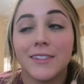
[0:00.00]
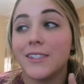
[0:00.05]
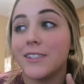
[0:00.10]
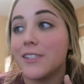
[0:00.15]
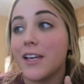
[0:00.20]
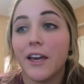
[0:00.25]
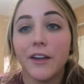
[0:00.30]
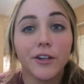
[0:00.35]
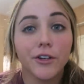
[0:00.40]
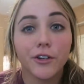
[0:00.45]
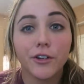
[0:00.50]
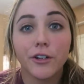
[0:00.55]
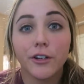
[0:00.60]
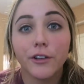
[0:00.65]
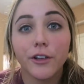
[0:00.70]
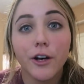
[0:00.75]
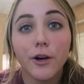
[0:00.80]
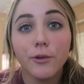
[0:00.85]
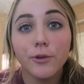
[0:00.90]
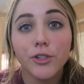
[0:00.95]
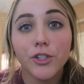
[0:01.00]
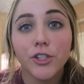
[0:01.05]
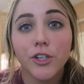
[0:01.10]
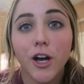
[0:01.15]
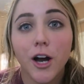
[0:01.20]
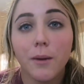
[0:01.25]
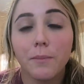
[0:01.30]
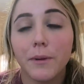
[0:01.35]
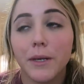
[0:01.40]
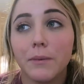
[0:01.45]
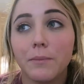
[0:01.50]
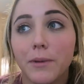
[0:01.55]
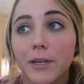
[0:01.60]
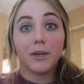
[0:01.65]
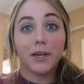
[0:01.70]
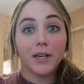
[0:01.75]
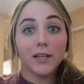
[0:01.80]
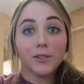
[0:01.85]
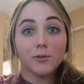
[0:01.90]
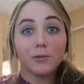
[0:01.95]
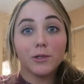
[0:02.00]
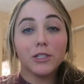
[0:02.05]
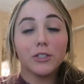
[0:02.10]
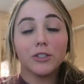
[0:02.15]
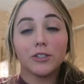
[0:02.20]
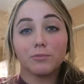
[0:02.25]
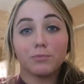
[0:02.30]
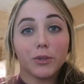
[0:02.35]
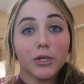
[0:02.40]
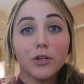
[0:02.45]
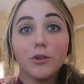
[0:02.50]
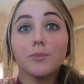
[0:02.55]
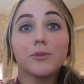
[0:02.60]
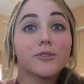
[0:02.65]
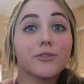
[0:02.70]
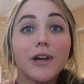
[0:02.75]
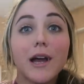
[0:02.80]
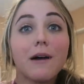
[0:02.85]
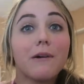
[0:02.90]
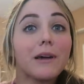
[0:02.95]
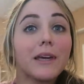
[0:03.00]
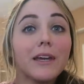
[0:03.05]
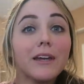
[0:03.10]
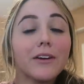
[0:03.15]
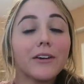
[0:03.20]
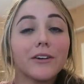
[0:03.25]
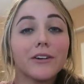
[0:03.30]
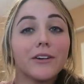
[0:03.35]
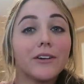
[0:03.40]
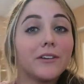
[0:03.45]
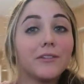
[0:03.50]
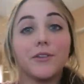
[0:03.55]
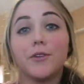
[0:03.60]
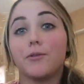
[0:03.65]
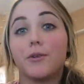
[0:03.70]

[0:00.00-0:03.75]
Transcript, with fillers: to take her clothes shopping because when your boobs are out here,